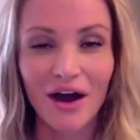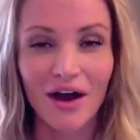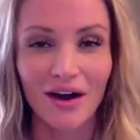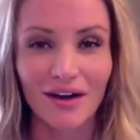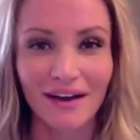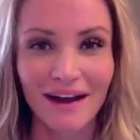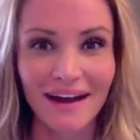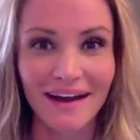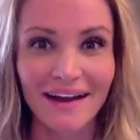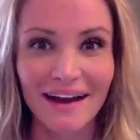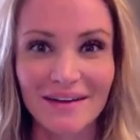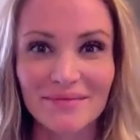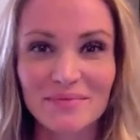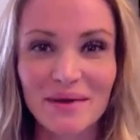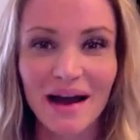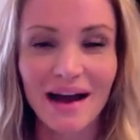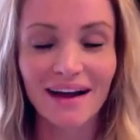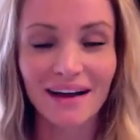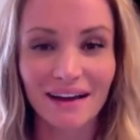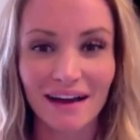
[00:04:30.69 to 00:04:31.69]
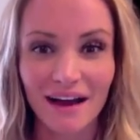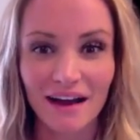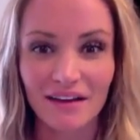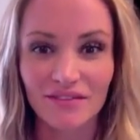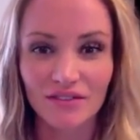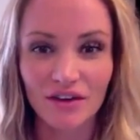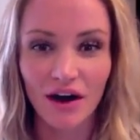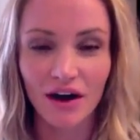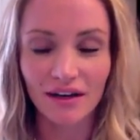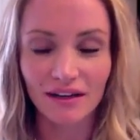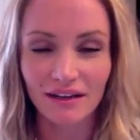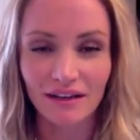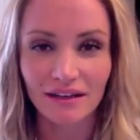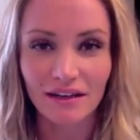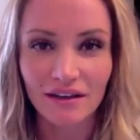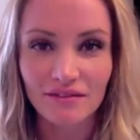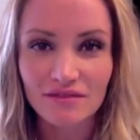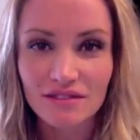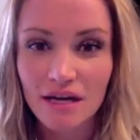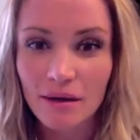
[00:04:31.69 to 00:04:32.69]
Okay, I'm back. I've gone in.
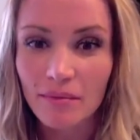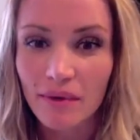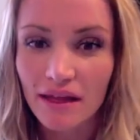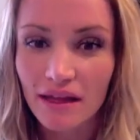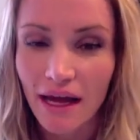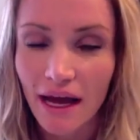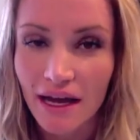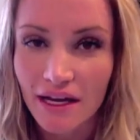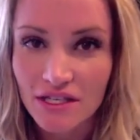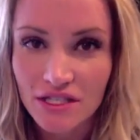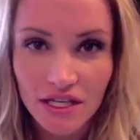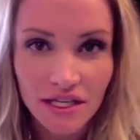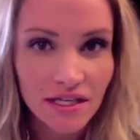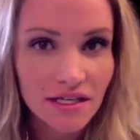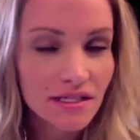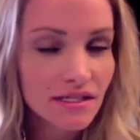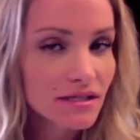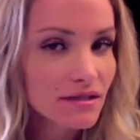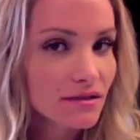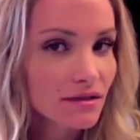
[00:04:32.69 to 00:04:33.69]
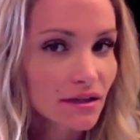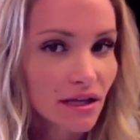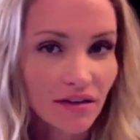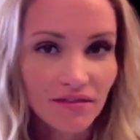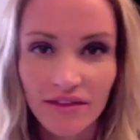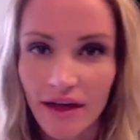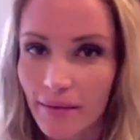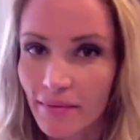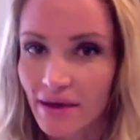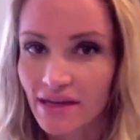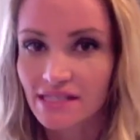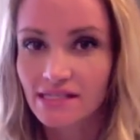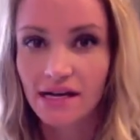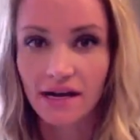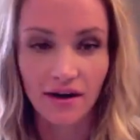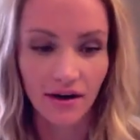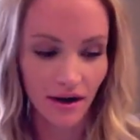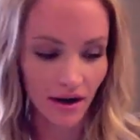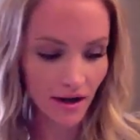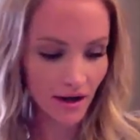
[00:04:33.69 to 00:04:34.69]
I've done my lashes. Love that
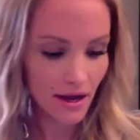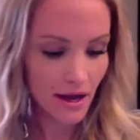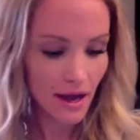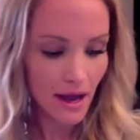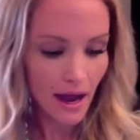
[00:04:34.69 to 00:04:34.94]
mascara.